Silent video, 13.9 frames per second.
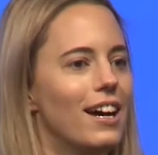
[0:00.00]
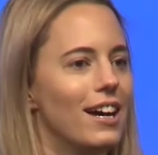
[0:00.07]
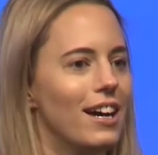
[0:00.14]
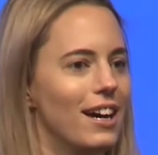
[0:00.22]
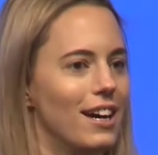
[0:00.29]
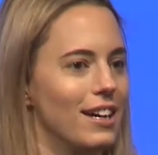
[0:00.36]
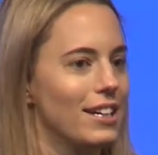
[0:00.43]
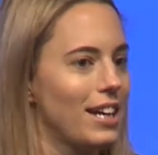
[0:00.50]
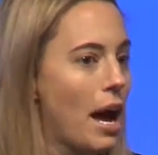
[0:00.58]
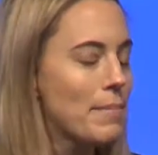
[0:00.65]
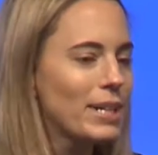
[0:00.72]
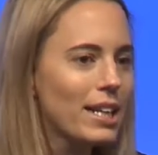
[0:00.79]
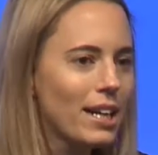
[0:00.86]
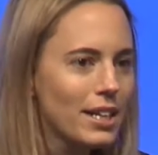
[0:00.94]

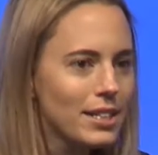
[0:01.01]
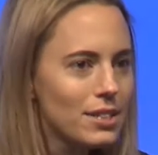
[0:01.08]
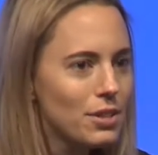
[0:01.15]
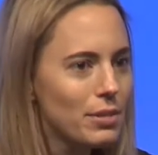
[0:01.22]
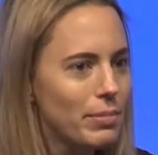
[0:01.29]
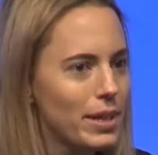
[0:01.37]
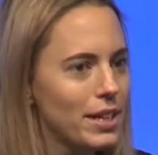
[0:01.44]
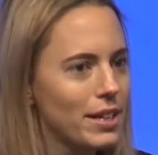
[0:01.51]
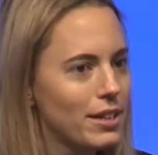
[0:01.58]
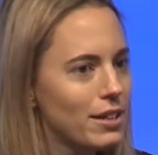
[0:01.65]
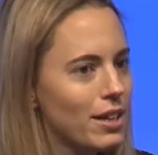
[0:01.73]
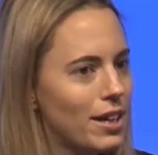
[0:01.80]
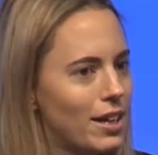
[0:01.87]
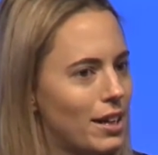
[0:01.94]
I'm delighted to be
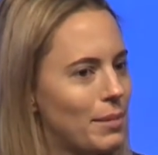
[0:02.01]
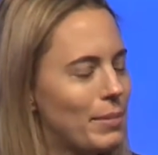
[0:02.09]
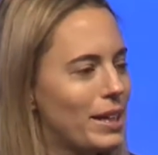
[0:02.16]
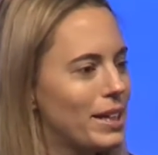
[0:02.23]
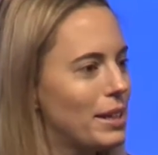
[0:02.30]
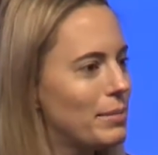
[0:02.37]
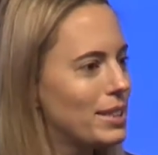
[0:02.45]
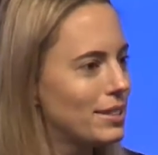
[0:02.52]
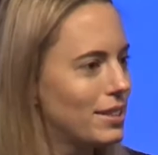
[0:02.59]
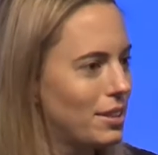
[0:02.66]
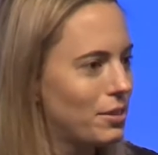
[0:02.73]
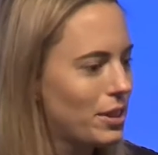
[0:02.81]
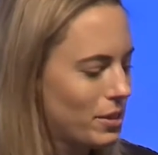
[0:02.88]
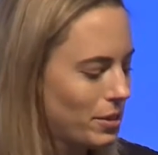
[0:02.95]
here. Hi, my name is
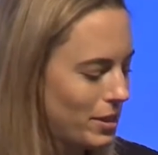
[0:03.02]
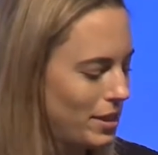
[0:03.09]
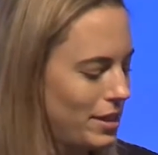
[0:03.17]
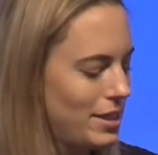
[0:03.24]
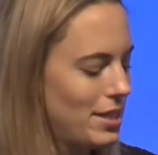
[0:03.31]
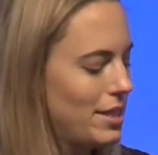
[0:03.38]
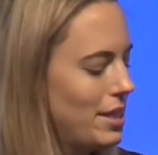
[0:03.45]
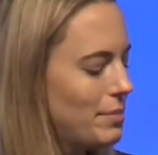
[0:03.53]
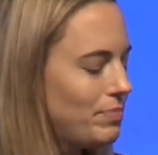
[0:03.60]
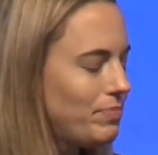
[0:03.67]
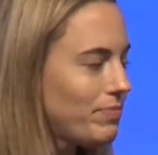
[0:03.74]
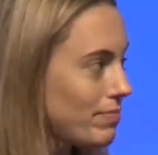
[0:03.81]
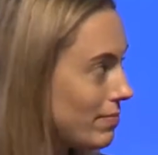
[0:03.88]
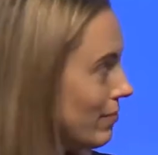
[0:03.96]
Sandra Cortesi.
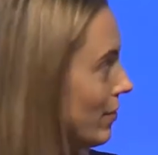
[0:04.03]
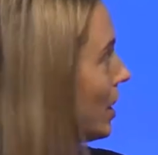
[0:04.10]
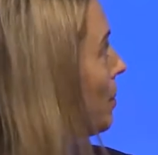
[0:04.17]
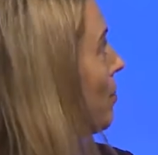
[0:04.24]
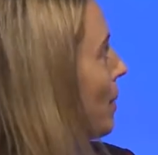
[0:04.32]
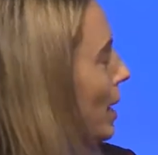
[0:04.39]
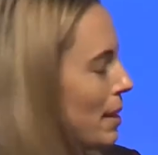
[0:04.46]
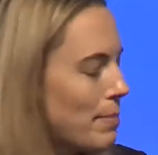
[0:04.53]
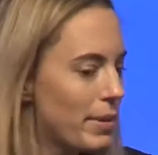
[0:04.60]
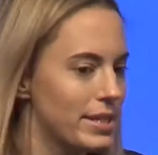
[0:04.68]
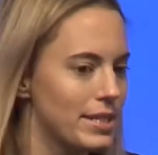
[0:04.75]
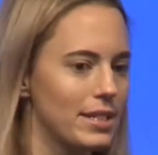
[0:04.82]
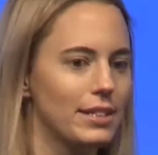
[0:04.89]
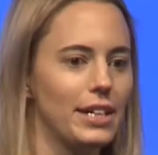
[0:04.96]
My
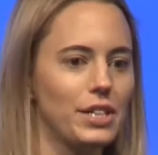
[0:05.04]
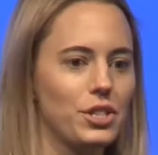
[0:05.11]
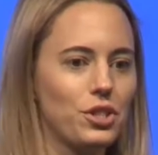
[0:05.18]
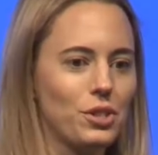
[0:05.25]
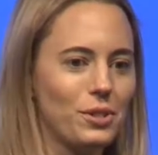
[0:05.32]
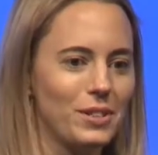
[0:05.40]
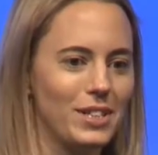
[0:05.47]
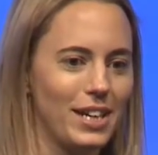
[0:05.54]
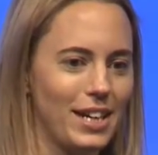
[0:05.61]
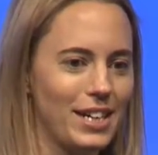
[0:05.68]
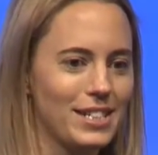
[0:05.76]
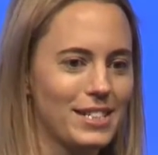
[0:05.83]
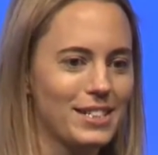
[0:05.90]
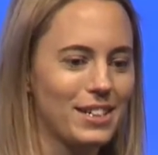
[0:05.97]
presentation
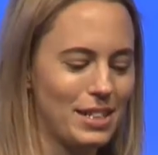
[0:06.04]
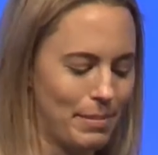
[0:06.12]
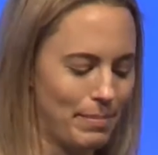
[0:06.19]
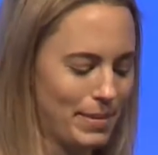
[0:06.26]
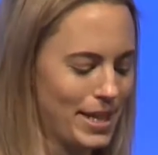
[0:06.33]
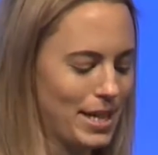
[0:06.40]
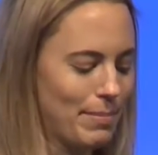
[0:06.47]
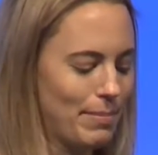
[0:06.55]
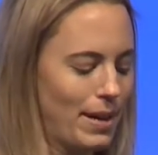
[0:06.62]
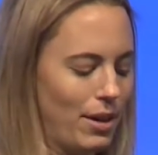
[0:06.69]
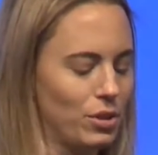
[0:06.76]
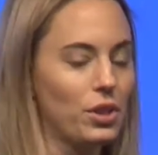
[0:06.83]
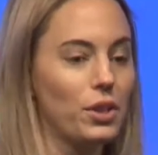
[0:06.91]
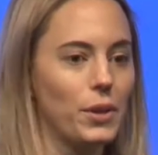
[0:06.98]
today is going to be
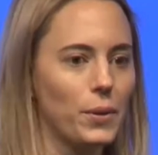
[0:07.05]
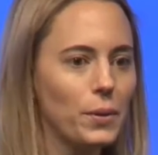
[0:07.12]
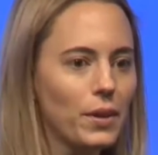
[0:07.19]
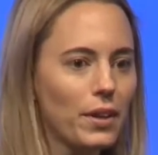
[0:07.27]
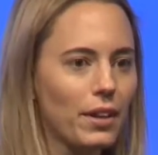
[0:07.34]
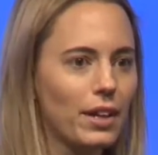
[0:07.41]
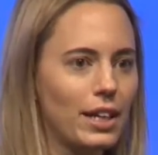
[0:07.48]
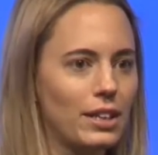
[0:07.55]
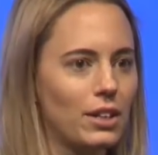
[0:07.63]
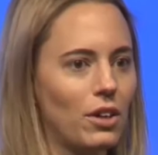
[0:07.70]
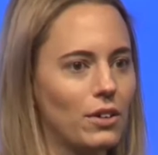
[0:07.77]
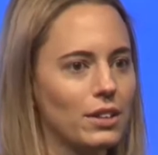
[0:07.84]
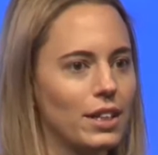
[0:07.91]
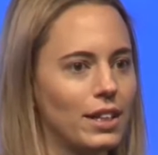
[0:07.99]
about youth and
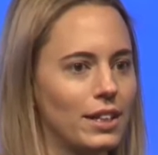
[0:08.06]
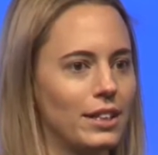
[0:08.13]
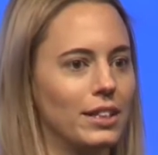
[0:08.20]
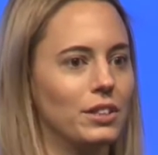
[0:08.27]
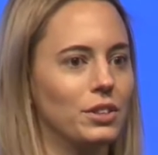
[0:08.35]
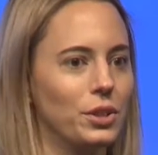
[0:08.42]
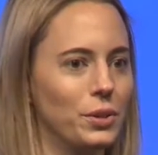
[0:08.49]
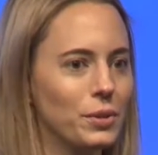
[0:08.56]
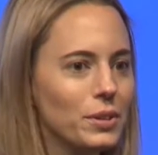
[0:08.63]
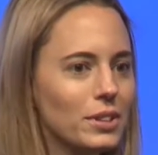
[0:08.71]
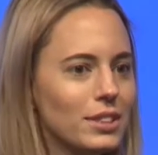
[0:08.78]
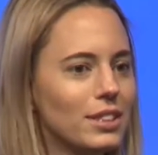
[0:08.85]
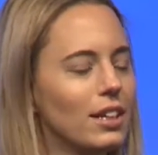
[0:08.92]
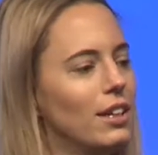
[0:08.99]
online
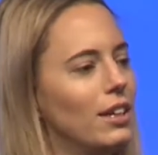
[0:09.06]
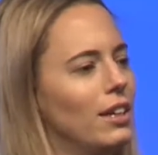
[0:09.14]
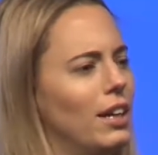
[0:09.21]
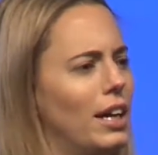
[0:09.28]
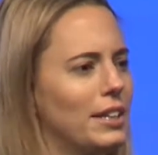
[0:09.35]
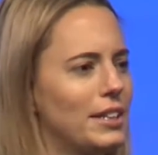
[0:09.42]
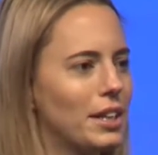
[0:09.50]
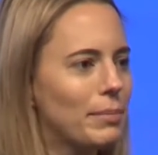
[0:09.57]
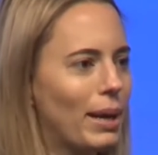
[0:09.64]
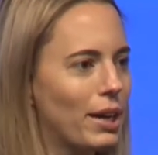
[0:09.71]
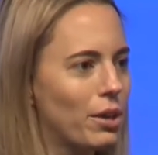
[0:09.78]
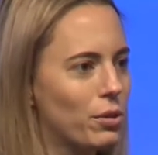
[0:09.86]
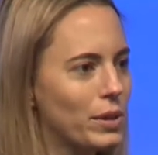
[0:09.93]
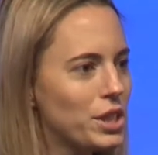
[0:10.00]
news. I think
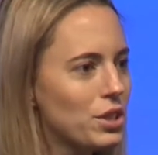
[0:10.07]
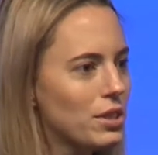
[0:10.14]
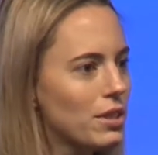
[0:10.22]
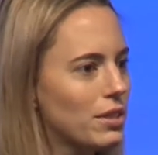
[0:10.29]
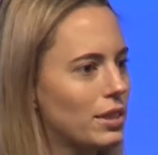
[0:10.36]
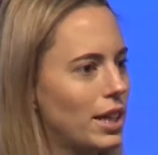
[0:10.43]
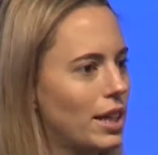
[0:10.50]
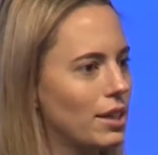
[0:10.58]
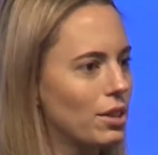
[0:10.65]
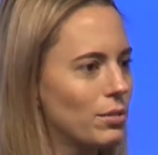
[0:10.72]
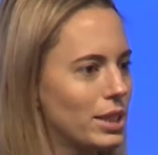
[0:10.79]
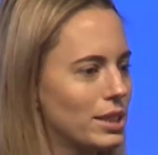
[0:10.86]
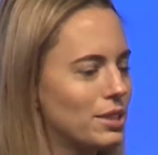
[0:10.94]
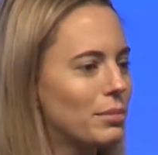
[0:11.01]
my original title
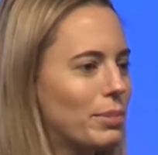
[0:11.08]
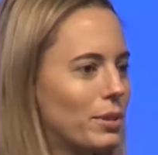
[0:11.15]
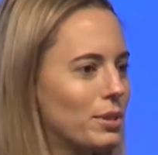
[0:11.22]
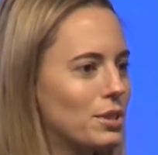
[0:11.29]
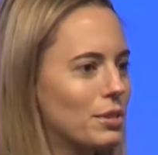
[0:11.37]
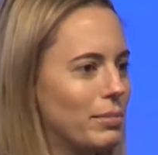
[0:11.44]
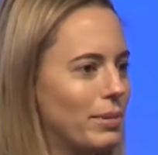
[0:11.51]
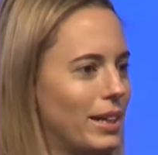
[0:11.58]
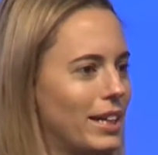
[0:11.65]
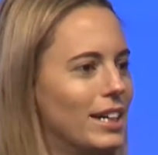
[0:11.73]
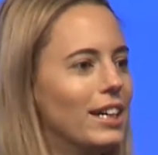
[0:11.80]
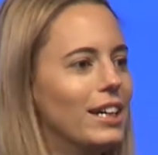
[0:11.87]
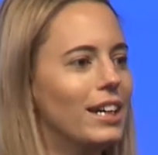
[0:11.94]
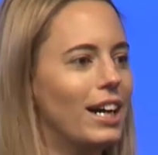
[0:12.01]
was supposed to be
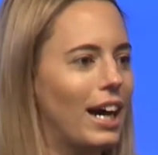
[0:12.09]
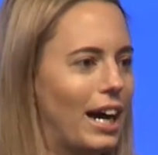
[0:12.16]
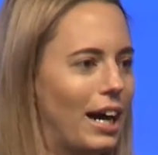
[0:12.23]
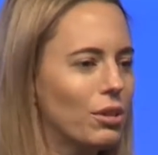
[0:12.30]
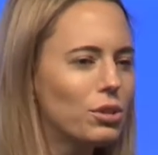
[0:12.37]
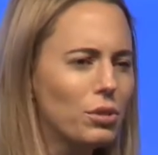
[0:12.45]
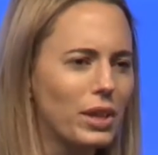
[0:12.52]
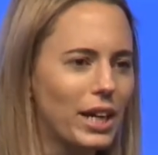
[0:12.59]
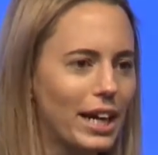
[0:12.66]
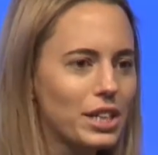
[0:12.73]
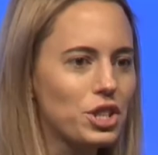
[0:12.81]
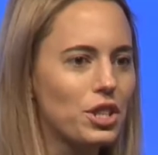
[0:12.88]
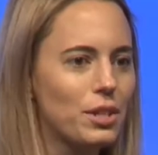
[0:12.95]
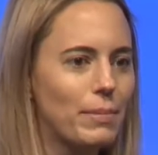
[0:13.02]
How to
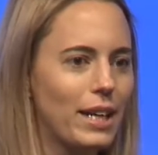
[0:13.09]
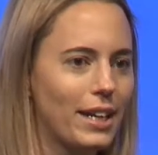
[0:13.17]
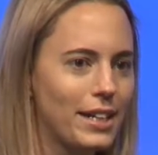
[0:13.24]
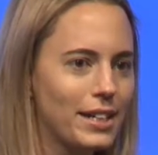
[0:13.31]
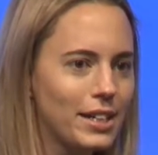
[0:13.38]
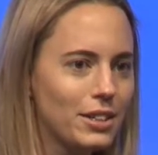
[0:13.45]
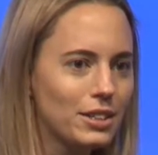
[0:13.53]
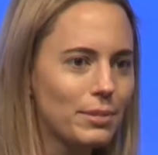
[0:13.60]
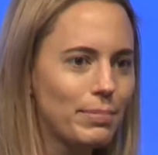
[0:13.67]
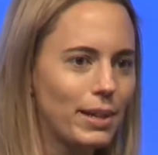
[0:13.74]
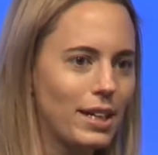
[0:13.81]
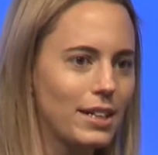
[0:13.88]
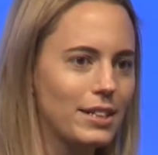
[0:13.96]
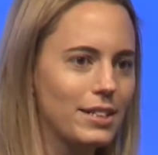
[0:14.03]
Catch the Millennials,
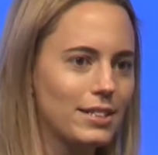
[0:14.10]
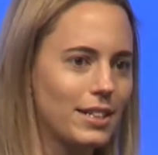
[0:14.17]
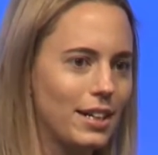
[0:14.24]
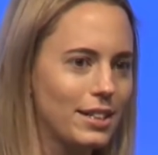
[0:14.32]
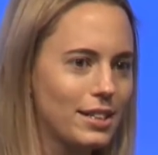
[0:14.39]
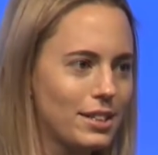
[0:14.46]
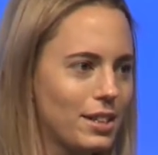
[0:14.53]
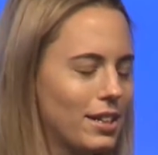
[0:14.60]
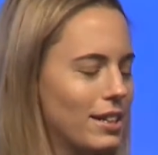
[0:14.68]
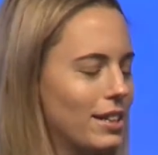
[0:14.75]
but I decided